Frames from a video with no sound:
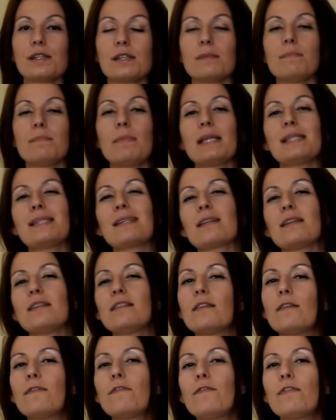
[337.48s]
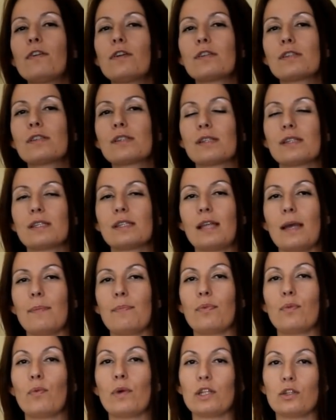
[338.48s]
and basically the first
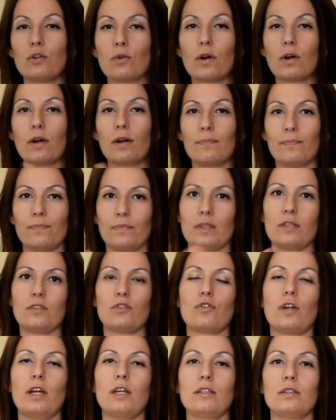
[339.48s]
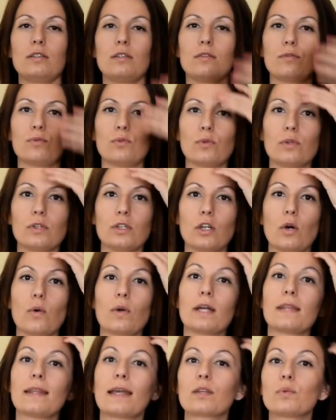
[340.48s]
step when you are trying to, you know,
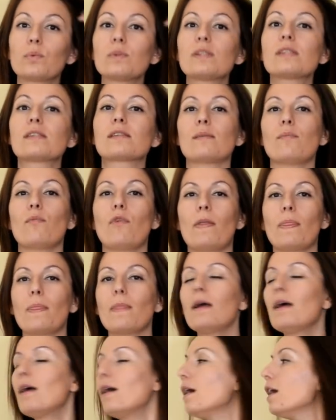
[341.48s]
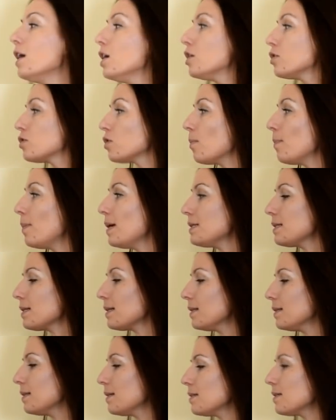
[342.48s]
connect with someone. So
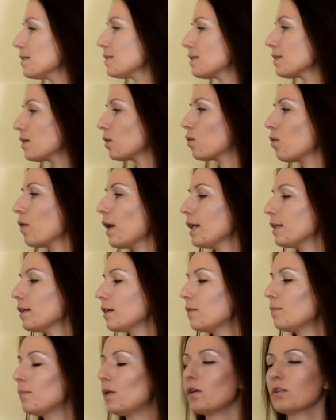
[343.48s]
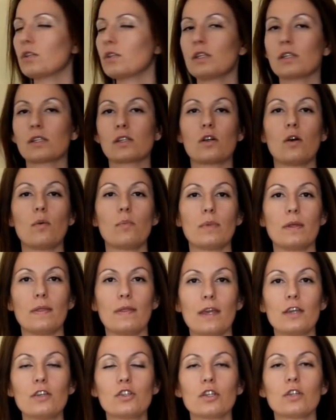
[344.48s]
basically this is a great harmonious
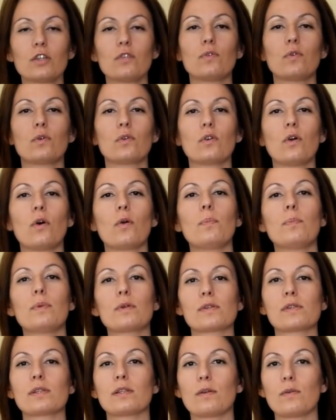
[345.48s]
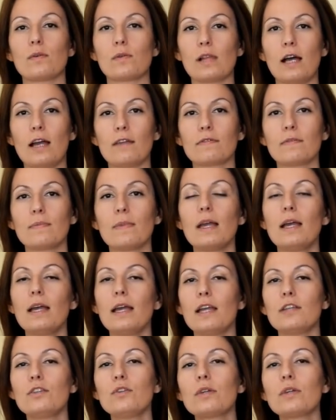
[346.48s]
combination for your personal life
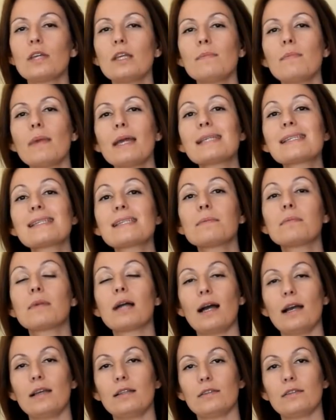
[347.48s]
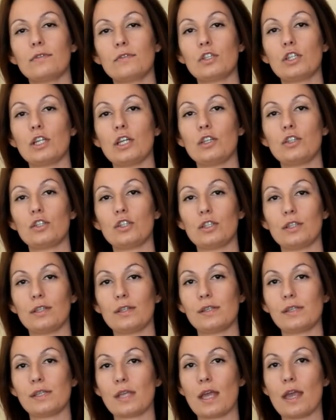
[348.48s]
and you can make some kind of change in
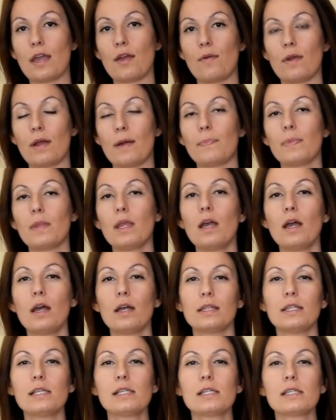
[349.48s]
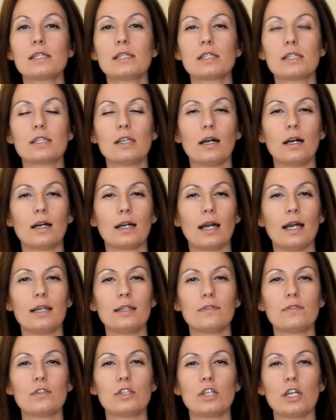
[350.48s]
this area. This uh,
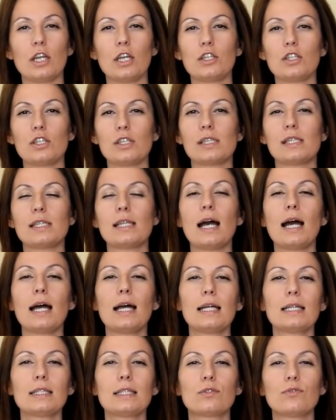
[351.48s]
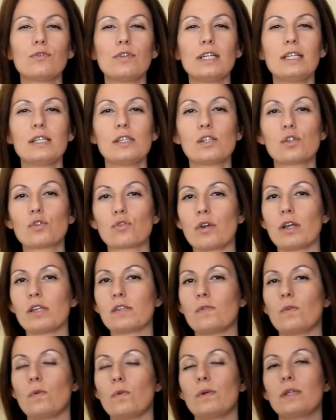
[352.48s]
kind of change is not really
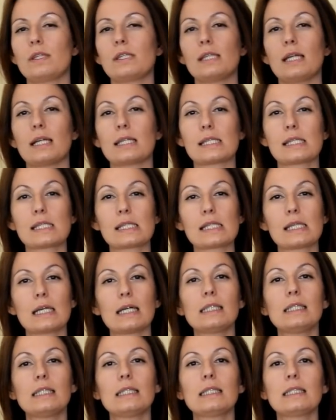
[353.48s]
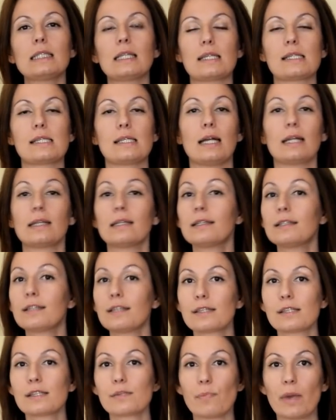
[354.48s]
stressful, it's not sudden, it's not
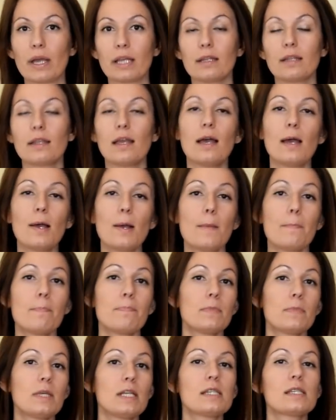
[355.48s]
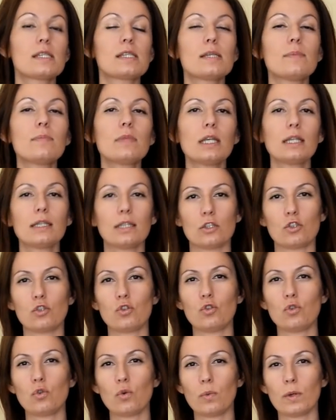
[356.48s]
unexpected. It's something
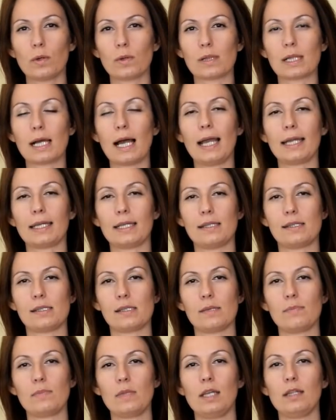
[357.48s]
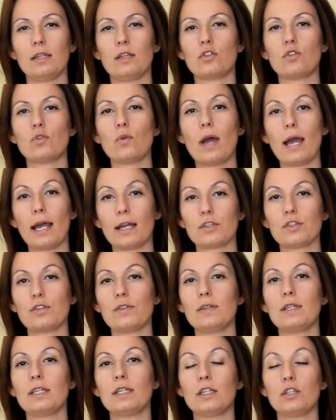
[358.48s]
that you will like, it's something that you
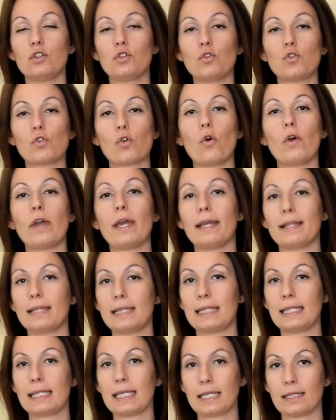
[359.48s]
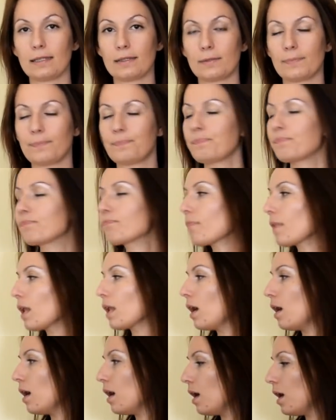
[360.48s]
actually enjoy and need.
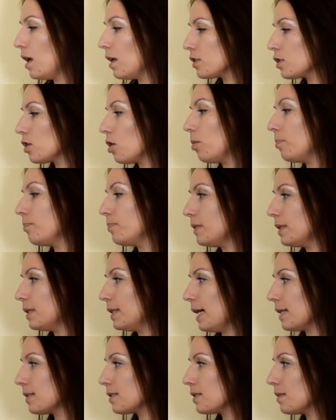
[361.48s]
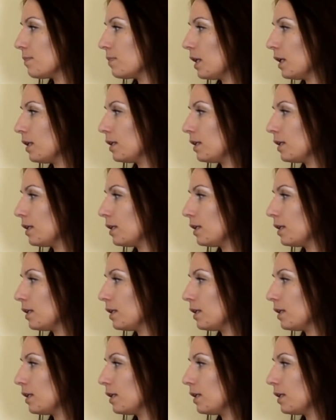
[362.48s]
So that's something